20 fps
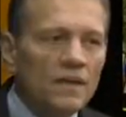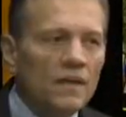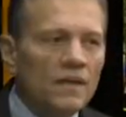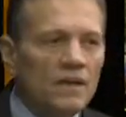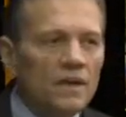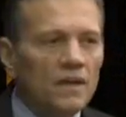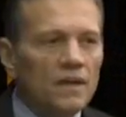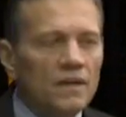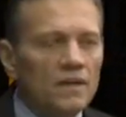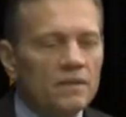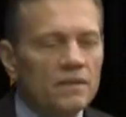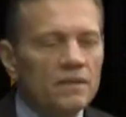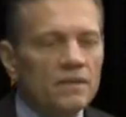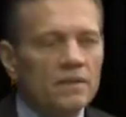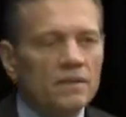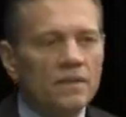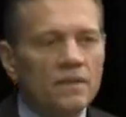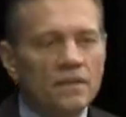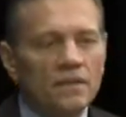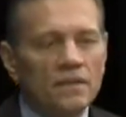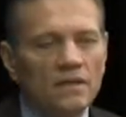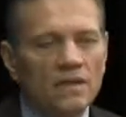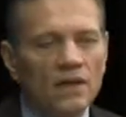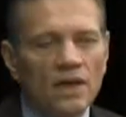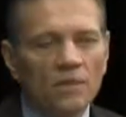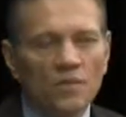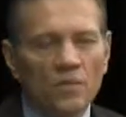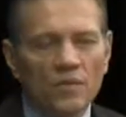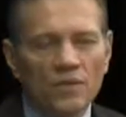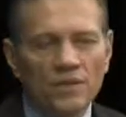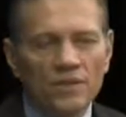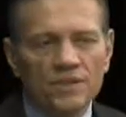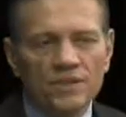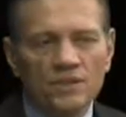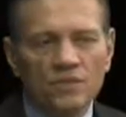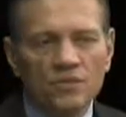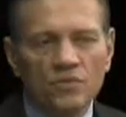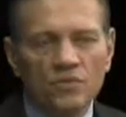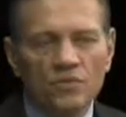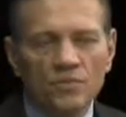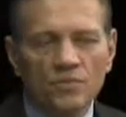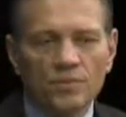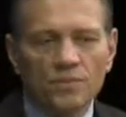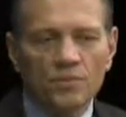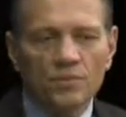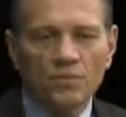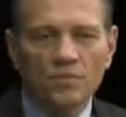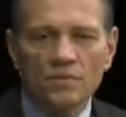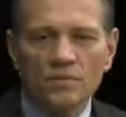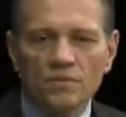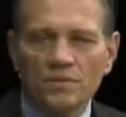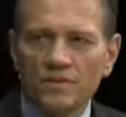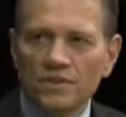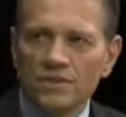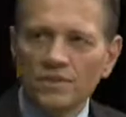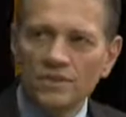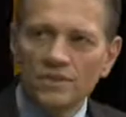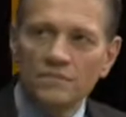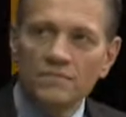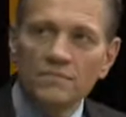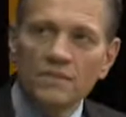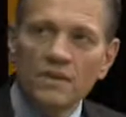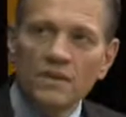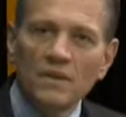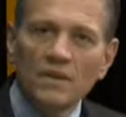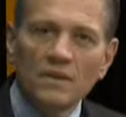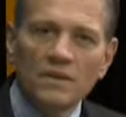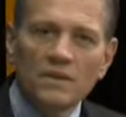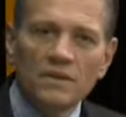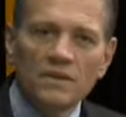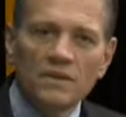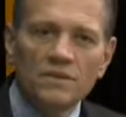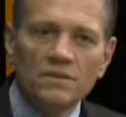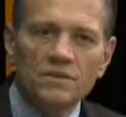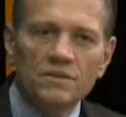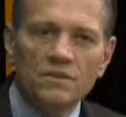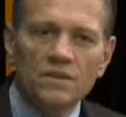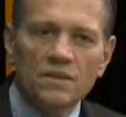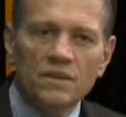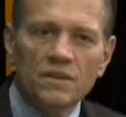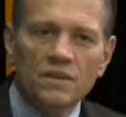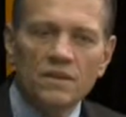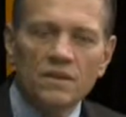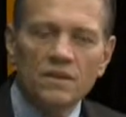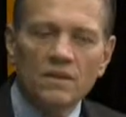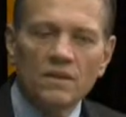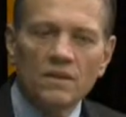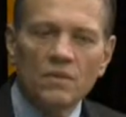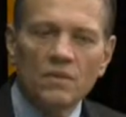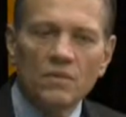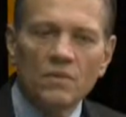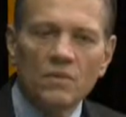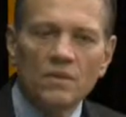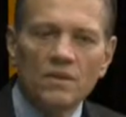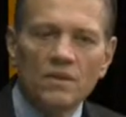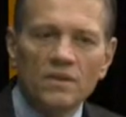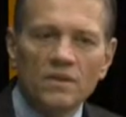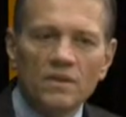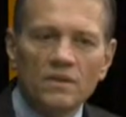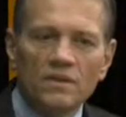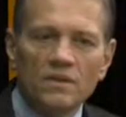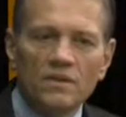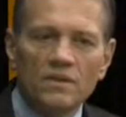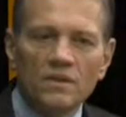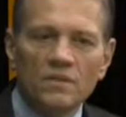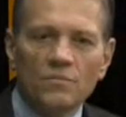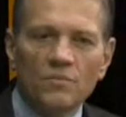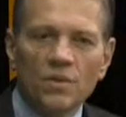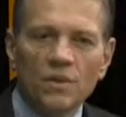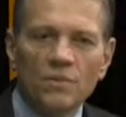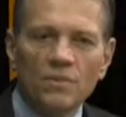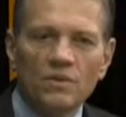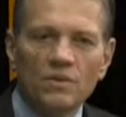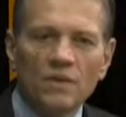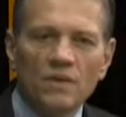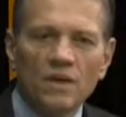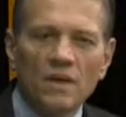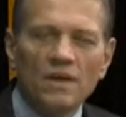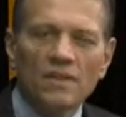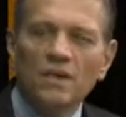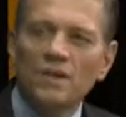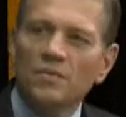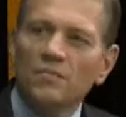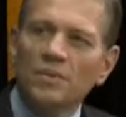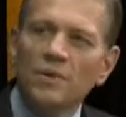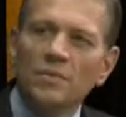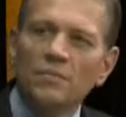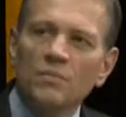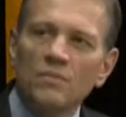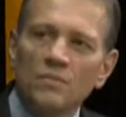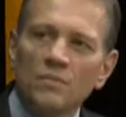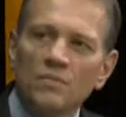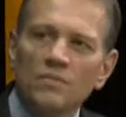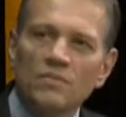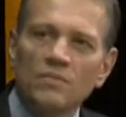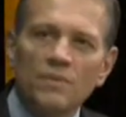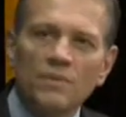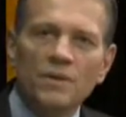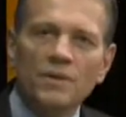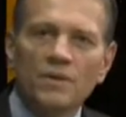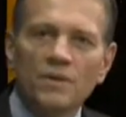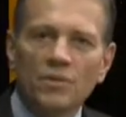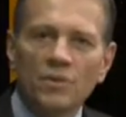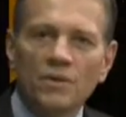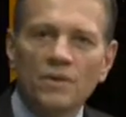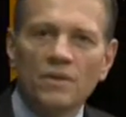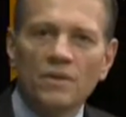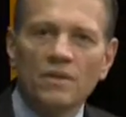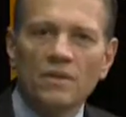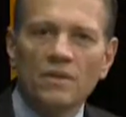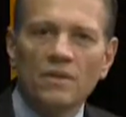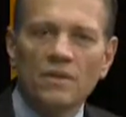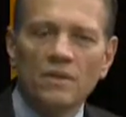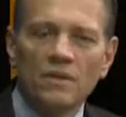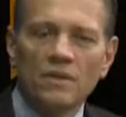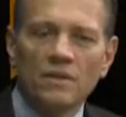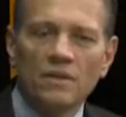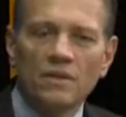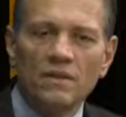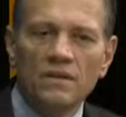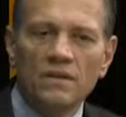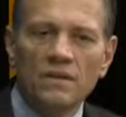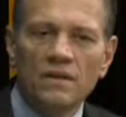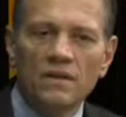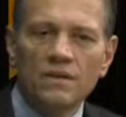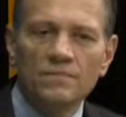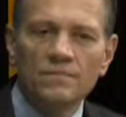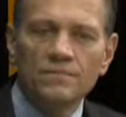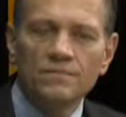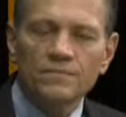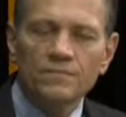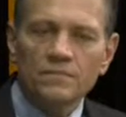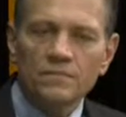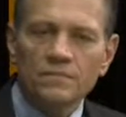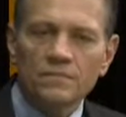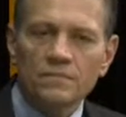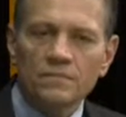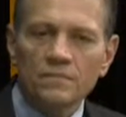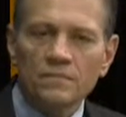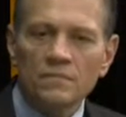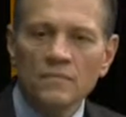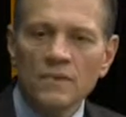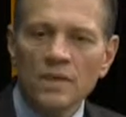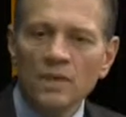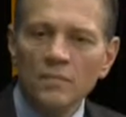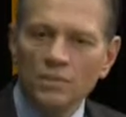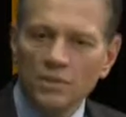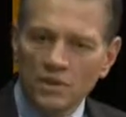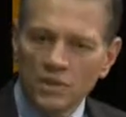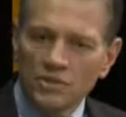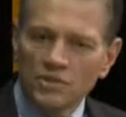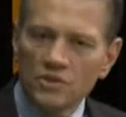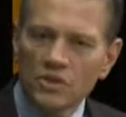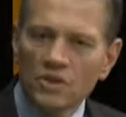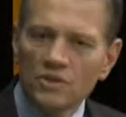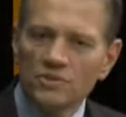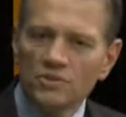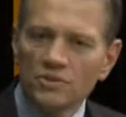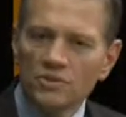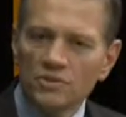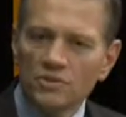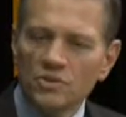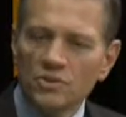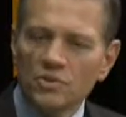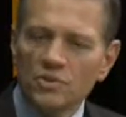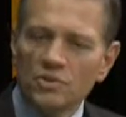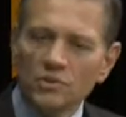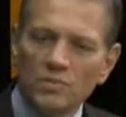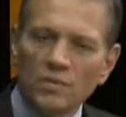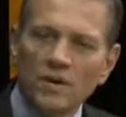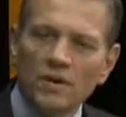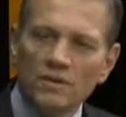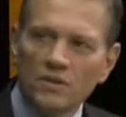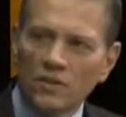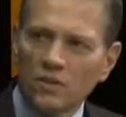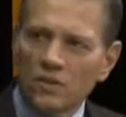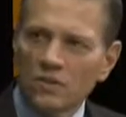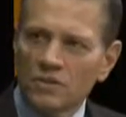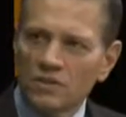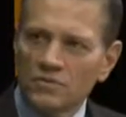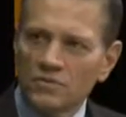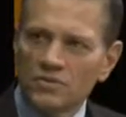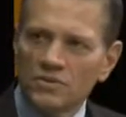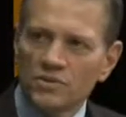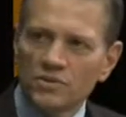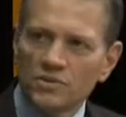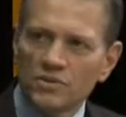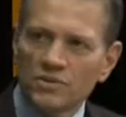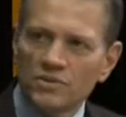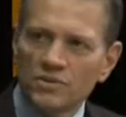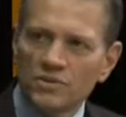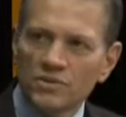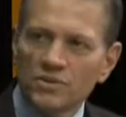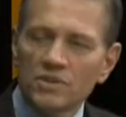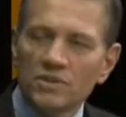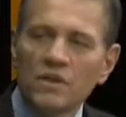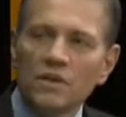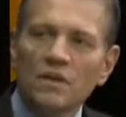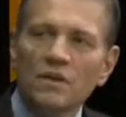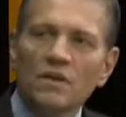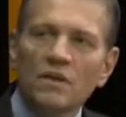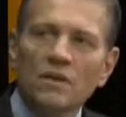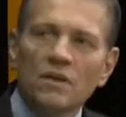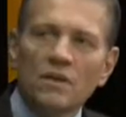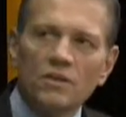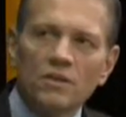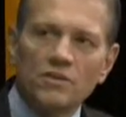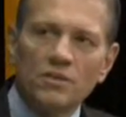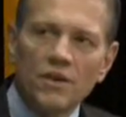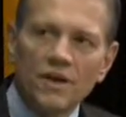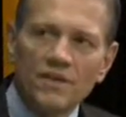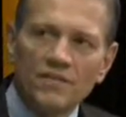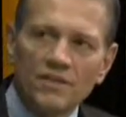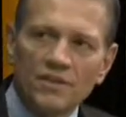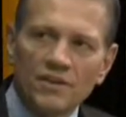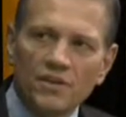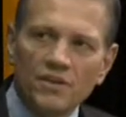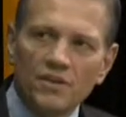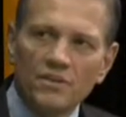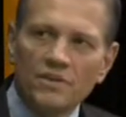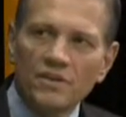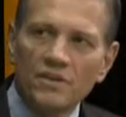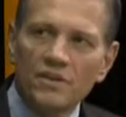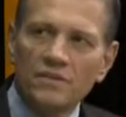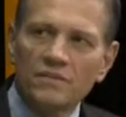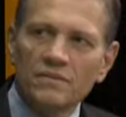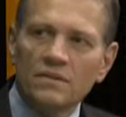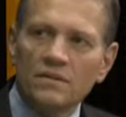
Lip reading: And the Operations or Patrol Division is the one that primarily I think people are familiar with. The police officers that respond to calls for service, our traffic unit,